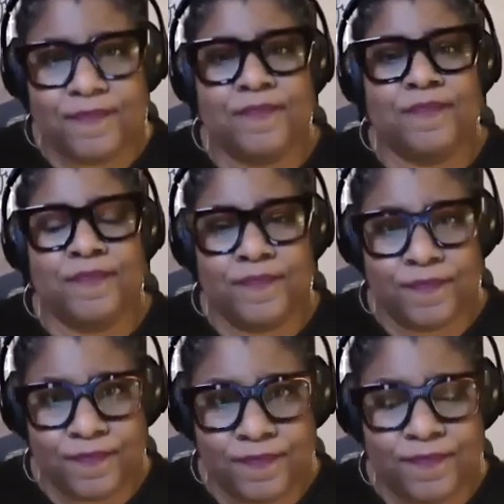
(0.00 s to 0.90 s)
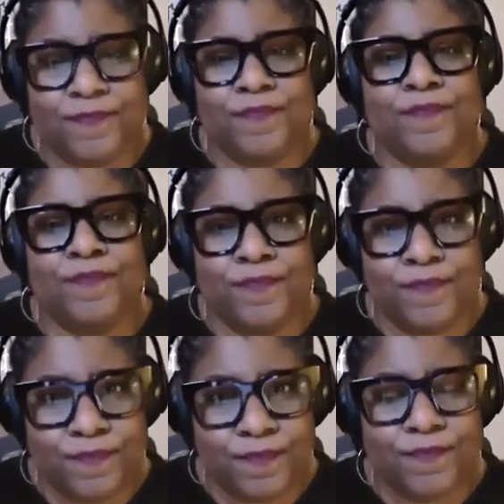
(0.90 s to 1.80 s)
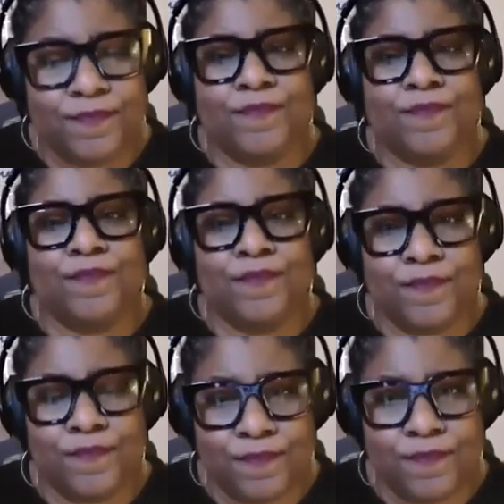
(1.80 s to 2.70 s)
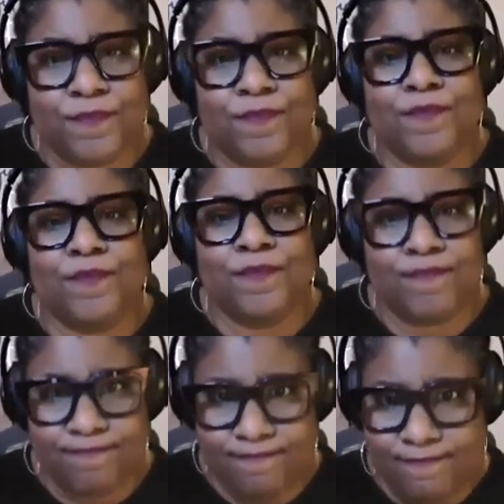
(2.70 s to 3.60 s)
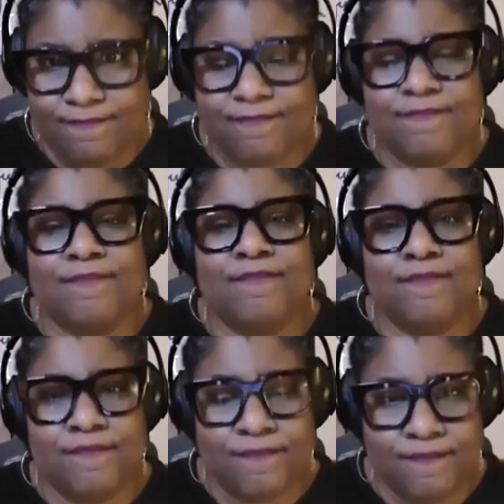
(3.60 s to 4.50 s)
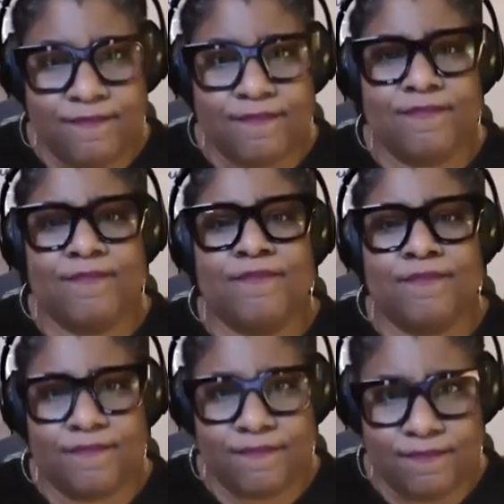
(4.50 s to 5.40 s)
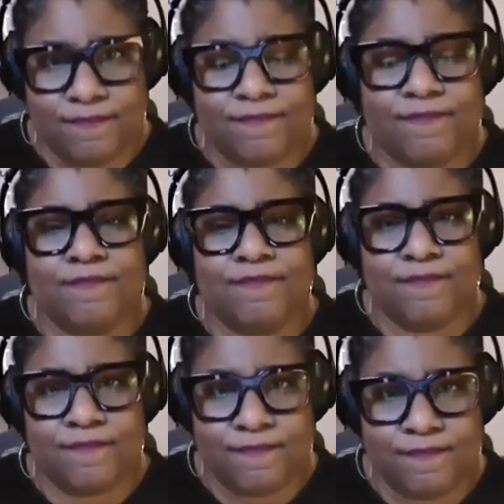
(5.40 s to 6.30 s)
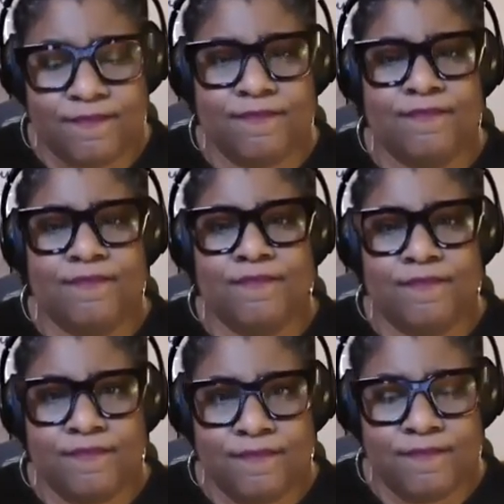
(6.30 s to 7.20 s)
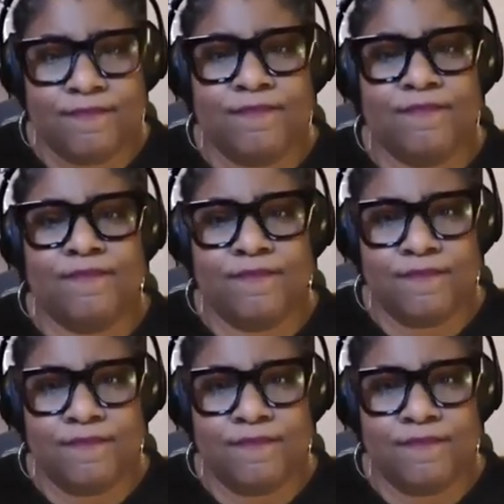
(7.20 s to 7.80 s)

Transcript: (silent)